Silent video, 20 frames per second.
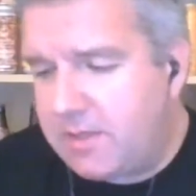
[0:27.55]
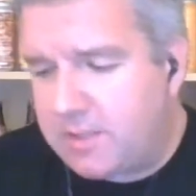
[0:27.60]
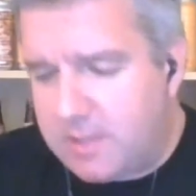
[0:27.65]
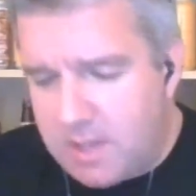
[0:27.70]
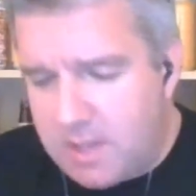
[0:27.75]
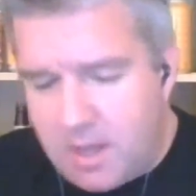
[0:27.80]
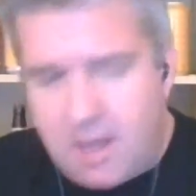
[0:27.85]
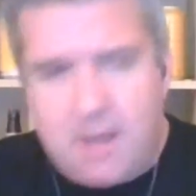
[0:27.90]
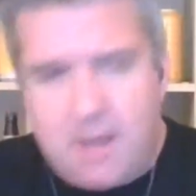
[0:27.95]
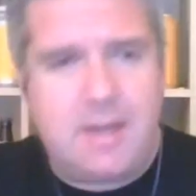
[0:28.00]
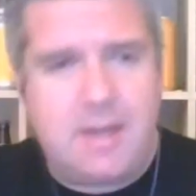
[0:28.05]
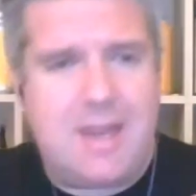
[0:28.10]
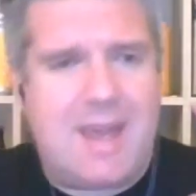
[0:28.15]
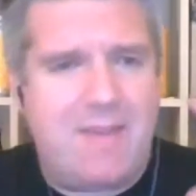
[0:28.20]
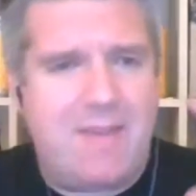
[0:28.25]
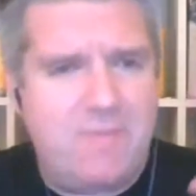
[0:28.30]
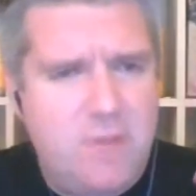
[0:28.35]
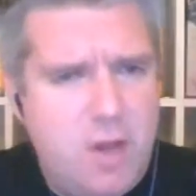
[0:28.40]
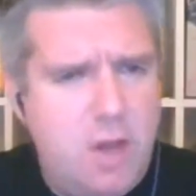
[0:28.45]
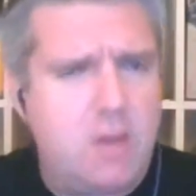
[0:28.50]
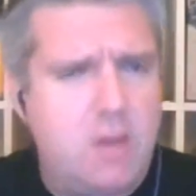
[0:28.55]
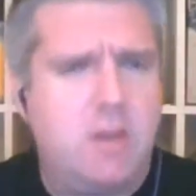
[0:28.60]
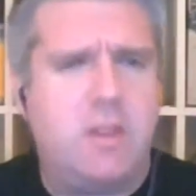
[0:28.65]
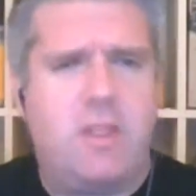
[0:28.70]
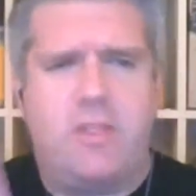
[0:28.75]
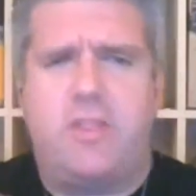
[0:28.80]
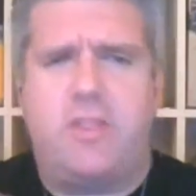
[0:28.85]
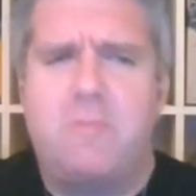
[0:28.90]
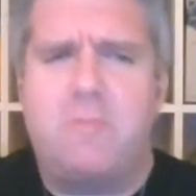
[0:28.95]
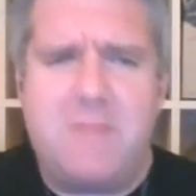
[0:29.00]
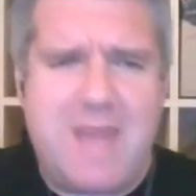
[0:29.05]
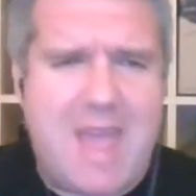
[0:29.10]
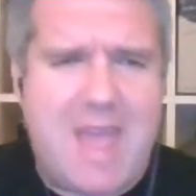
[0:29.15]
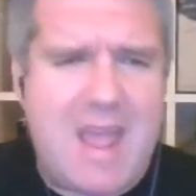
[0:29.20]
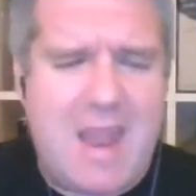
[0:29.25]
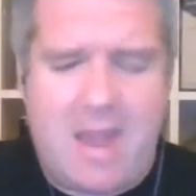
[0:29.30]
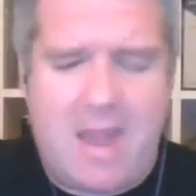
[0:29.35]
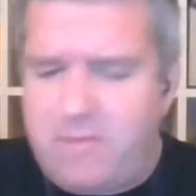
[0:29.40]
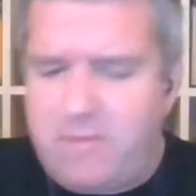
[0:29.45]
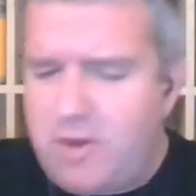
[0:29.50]
So, and I've not done the
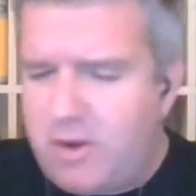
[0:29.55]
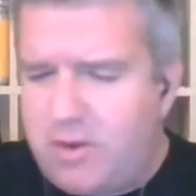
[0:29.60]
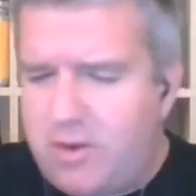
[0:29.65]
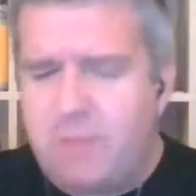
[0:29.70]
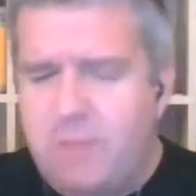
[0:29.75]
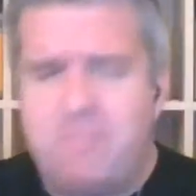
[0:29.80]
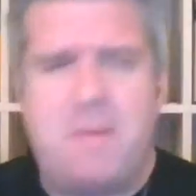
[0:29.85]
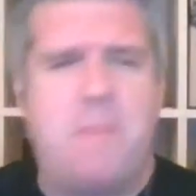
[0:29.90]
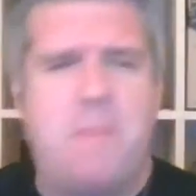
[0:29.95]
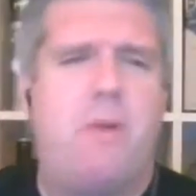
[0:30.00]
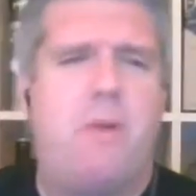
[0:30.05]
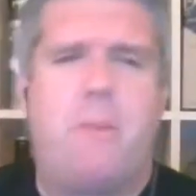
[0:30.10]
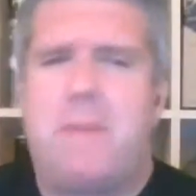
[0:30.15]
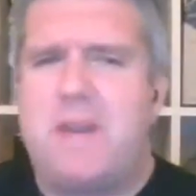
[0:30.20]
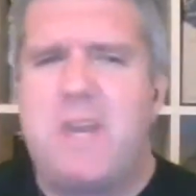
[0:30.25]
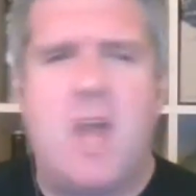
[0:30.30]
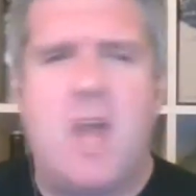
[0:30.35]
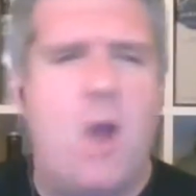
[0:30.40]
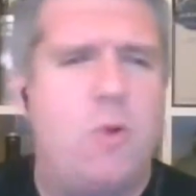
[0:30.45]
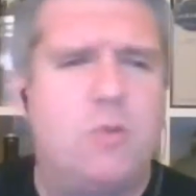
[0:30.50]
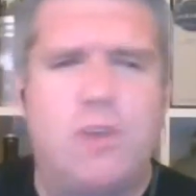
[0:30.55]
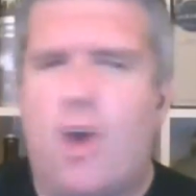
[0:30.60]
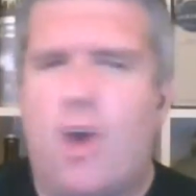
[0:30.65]
thumbnail. I've not done my proper notes.